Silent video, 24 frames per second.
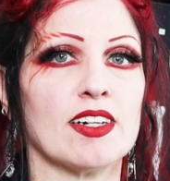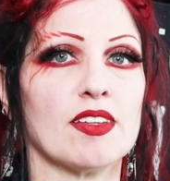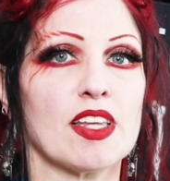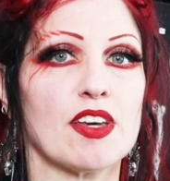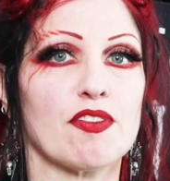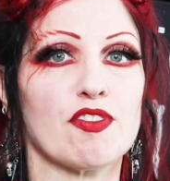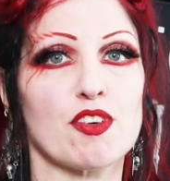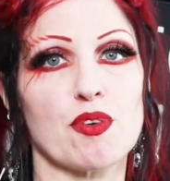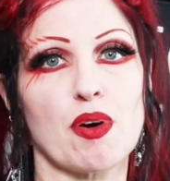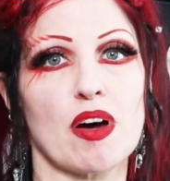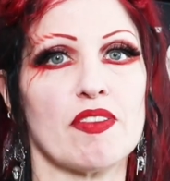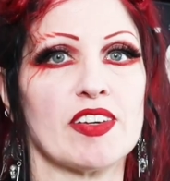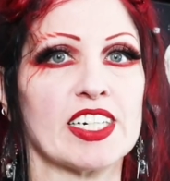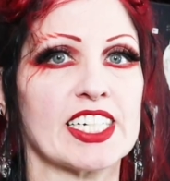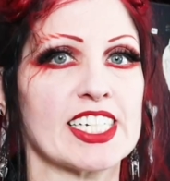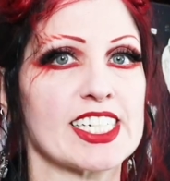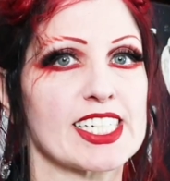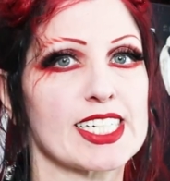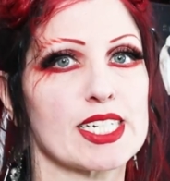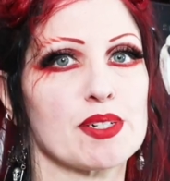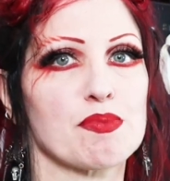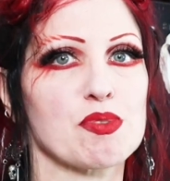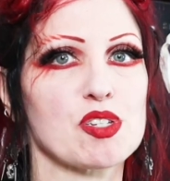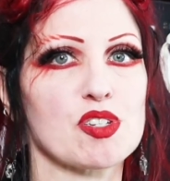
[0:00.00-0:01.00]
If you have any
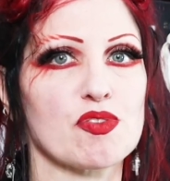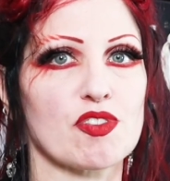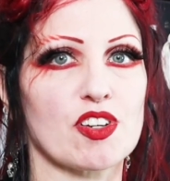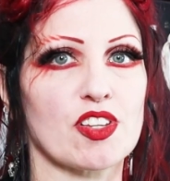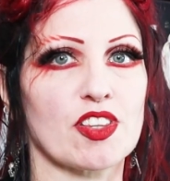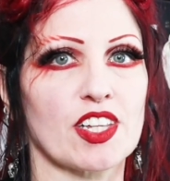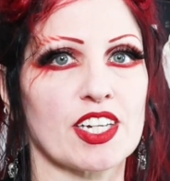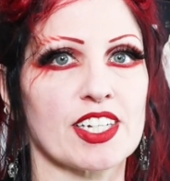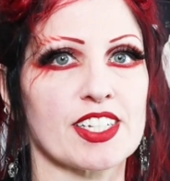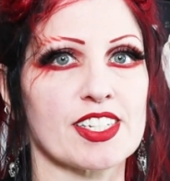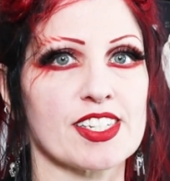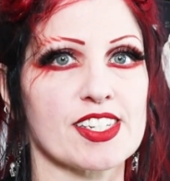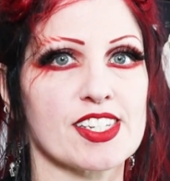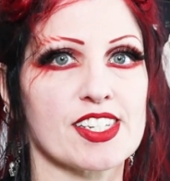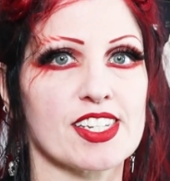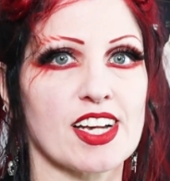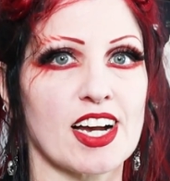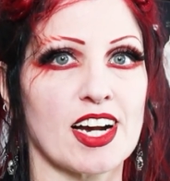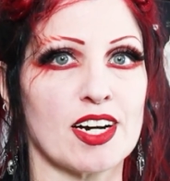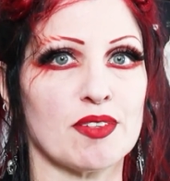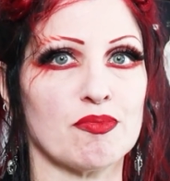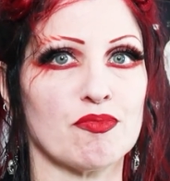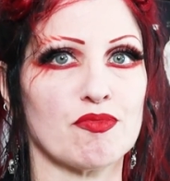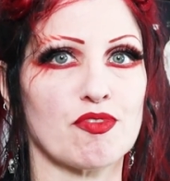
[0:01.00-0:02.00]
tips for things
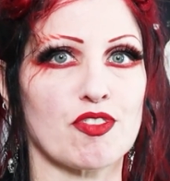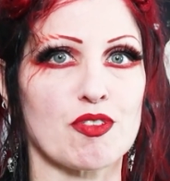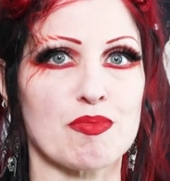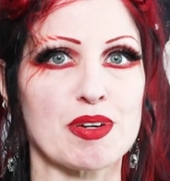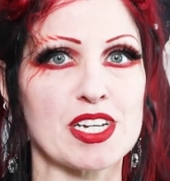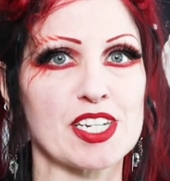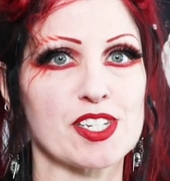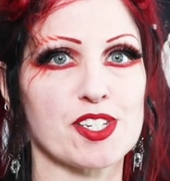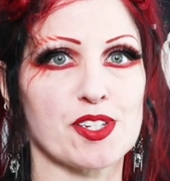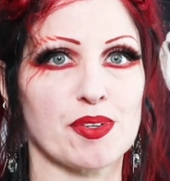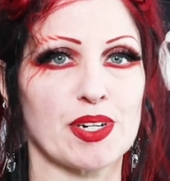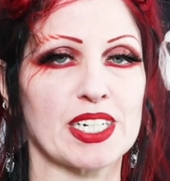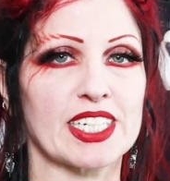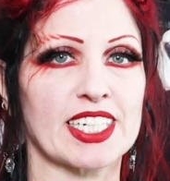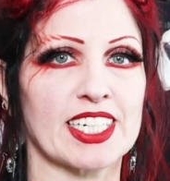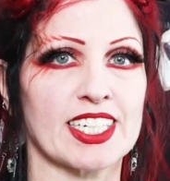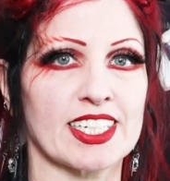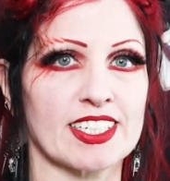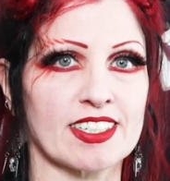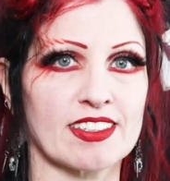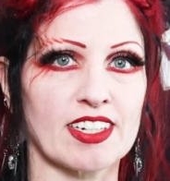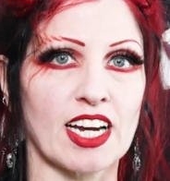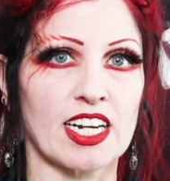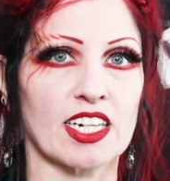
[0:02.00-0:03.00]
for me so I
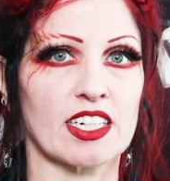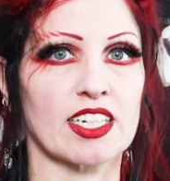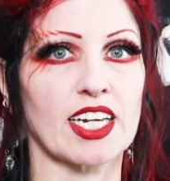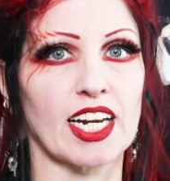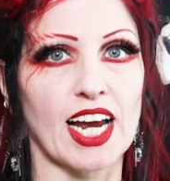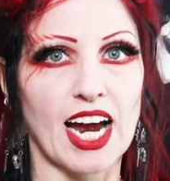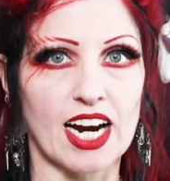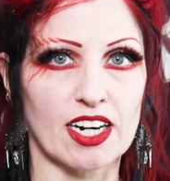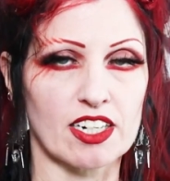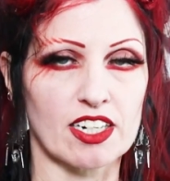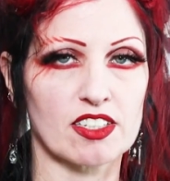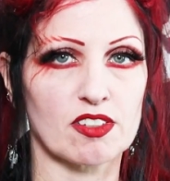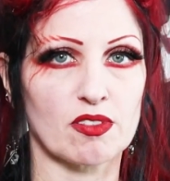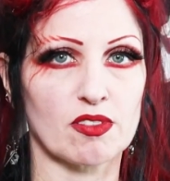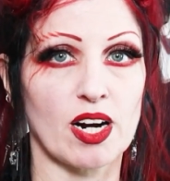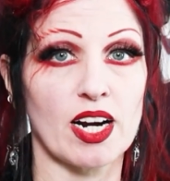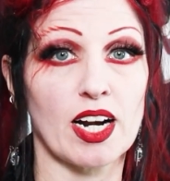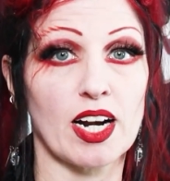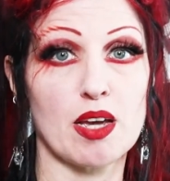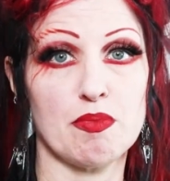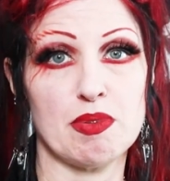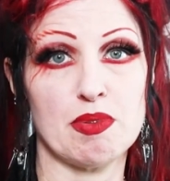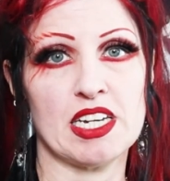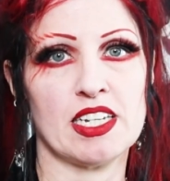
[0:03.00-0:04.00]
can kind of get out of the
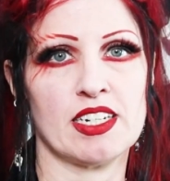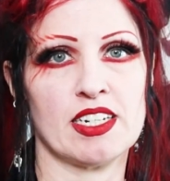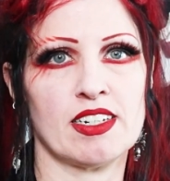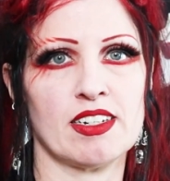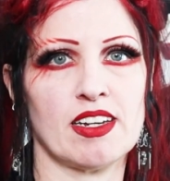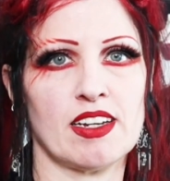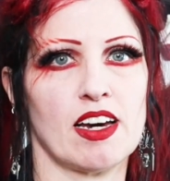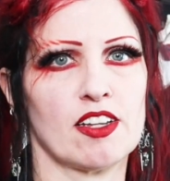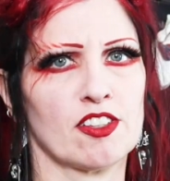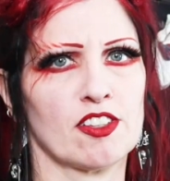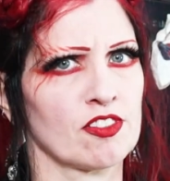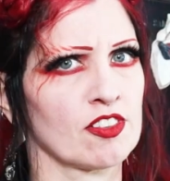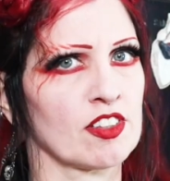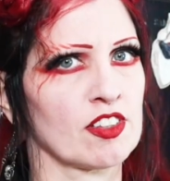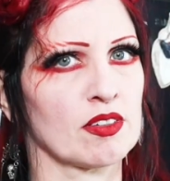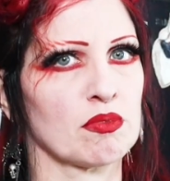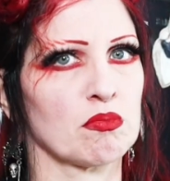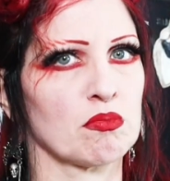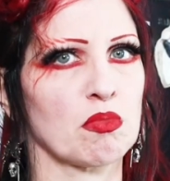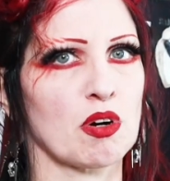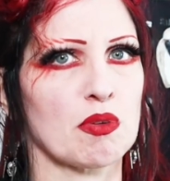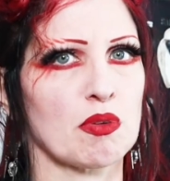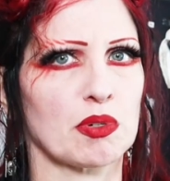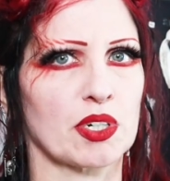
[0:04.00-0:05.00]
rut I'm in, other
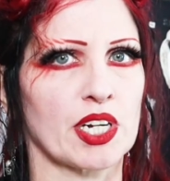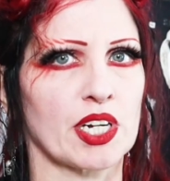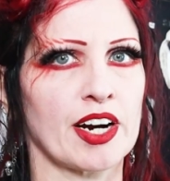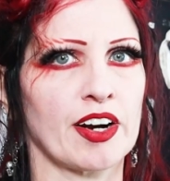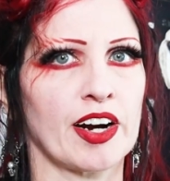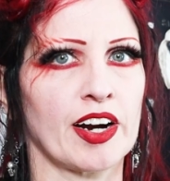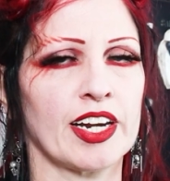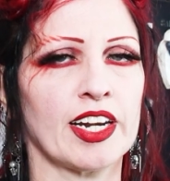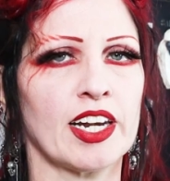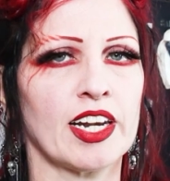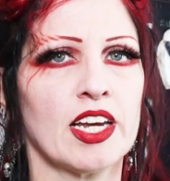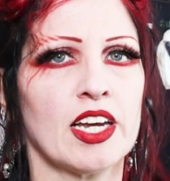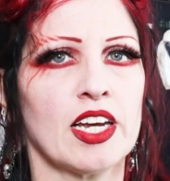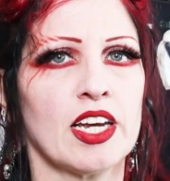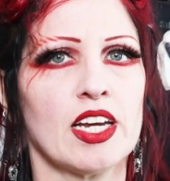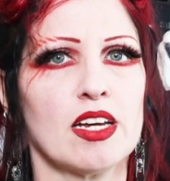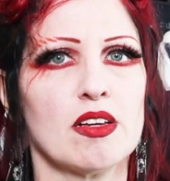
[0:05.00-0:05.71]
than purple carrot.